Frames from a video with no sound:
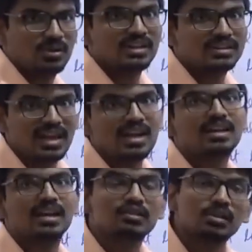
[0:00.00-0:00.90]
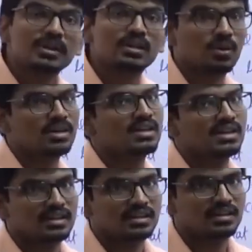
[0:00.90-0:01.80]
Okay, there it will be
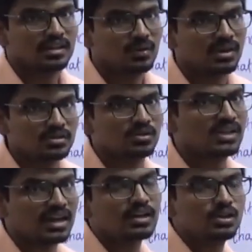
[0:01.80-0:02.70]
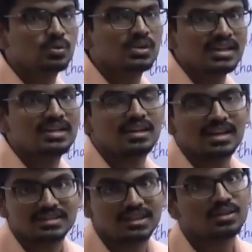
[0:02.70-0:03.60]
non-linear. Okay, so there are two, linear
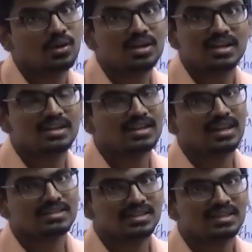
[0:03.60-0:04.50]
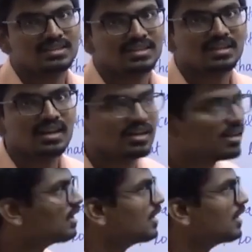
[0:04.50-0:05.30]
elastic and non-linear elastic region, right?